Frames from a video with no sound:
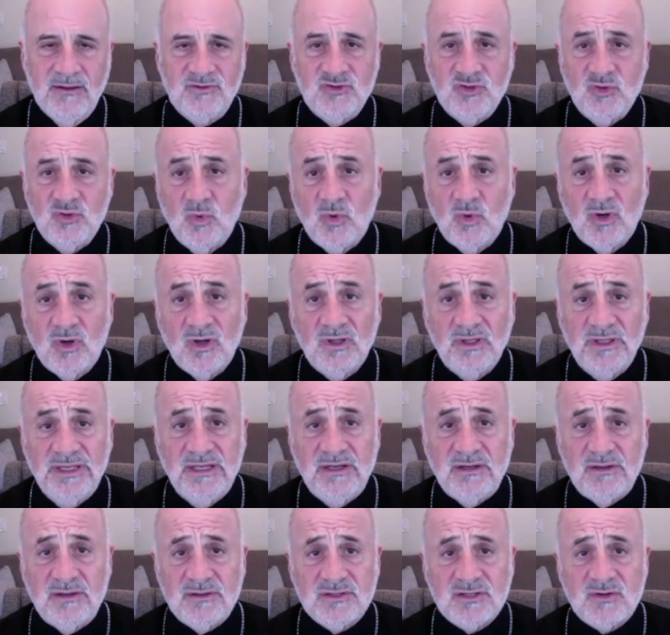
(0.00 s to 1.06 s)
To world
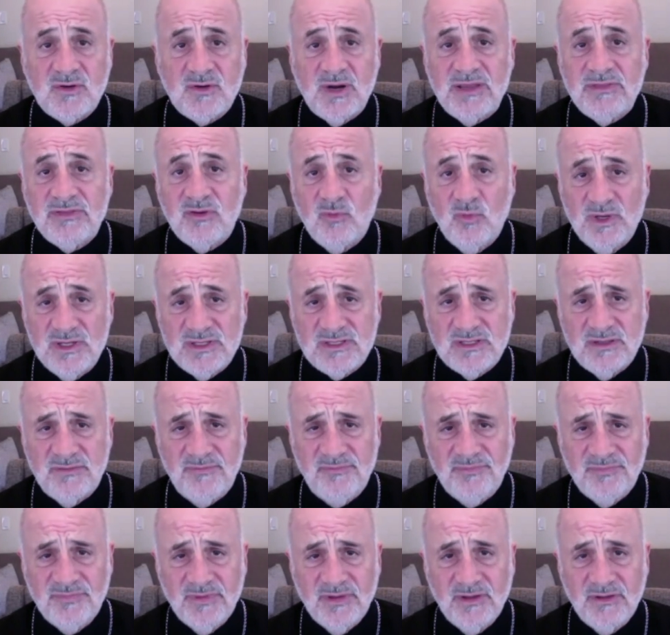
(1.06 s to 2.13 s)
leaders, grant the wisdom
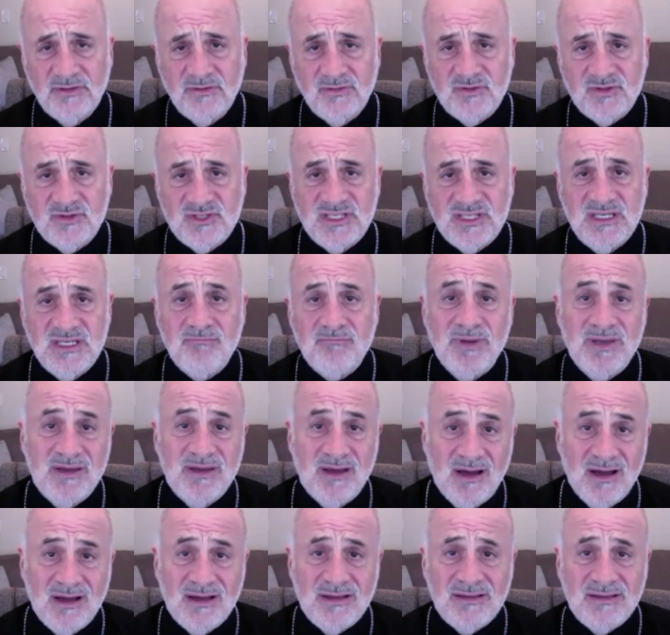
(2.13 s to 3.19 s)
to see
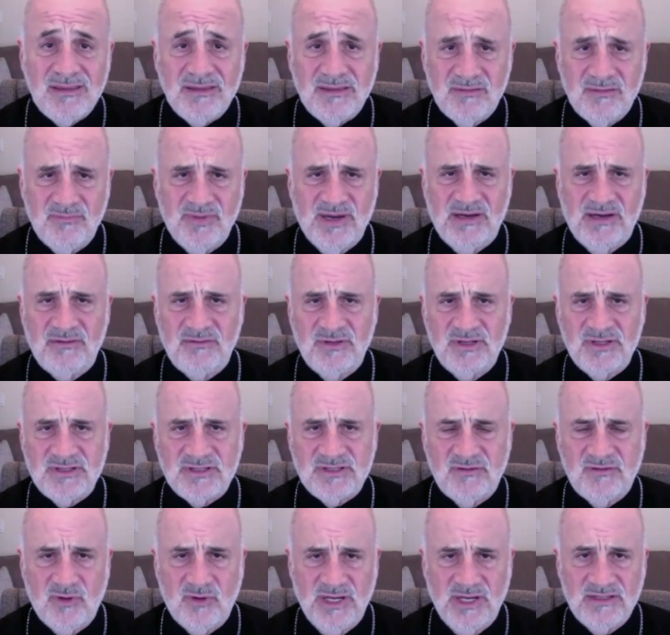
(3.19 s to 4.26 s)
beyond the boundaries
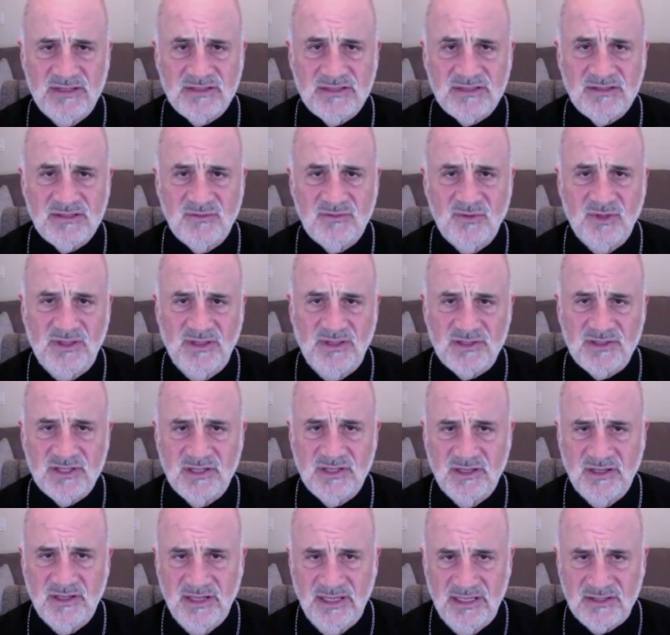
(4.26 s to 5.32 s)
of race, religion,
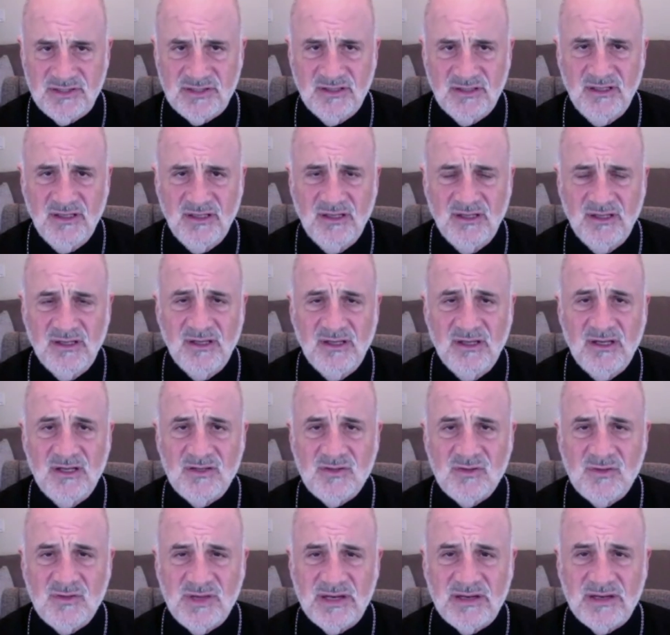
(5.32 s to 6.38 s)
and nation
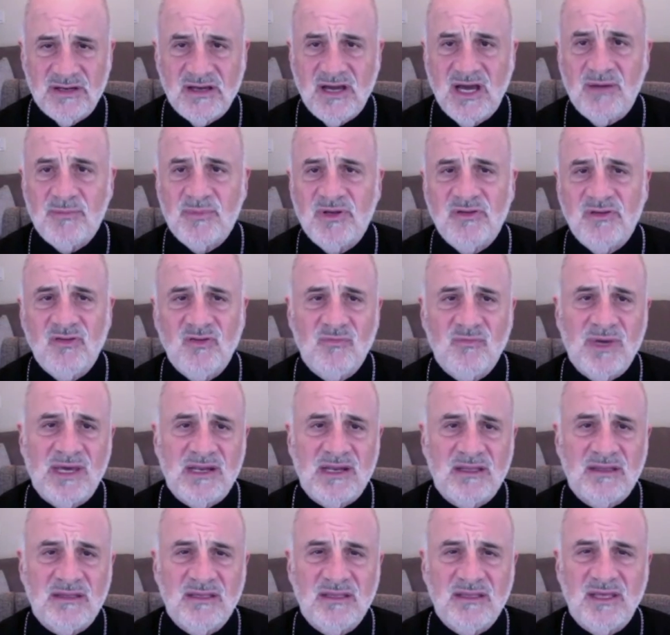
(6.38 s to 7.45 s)
to that common
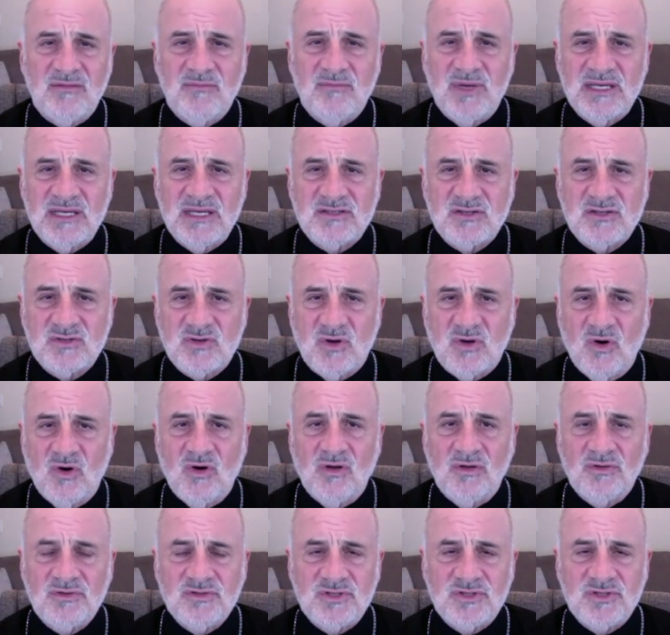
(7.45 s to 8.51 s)
humanity that makes us
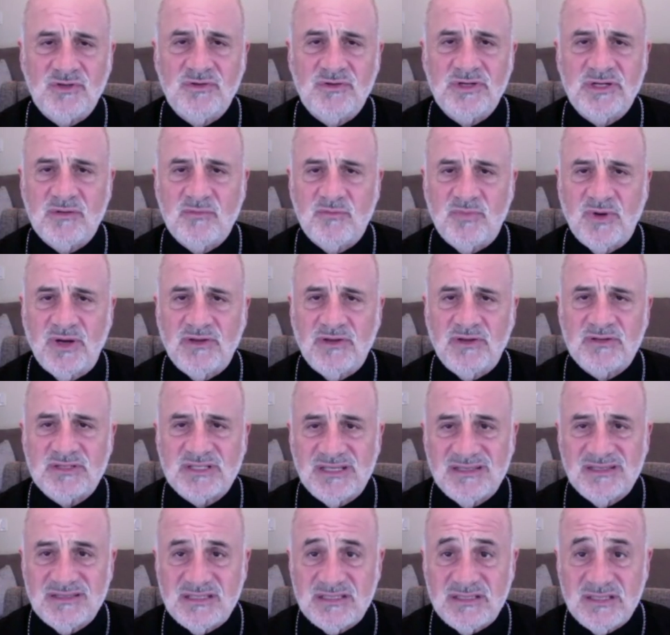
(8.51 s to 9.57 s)
all children and brothers
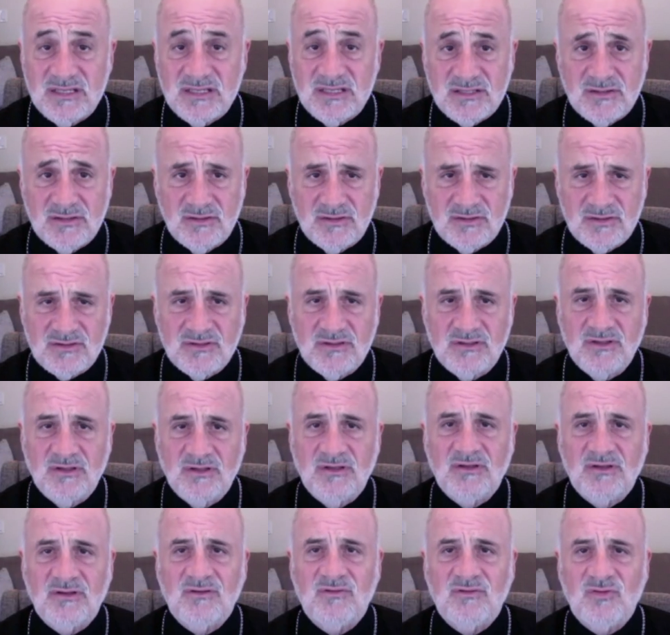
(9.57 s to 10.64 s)
and sisters
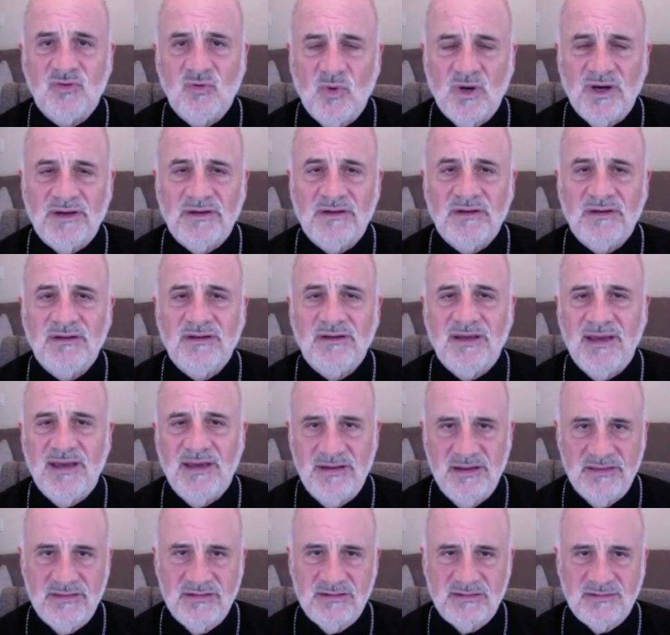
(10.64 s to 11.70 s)
to one
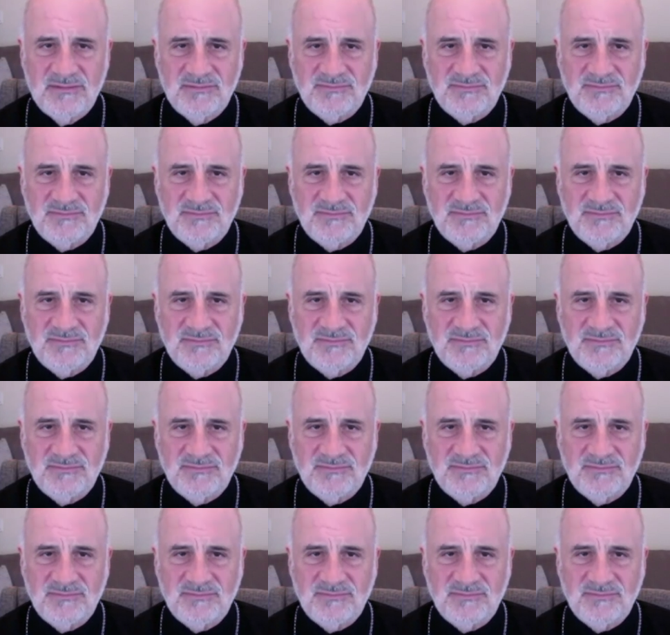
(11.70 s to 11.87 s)
another.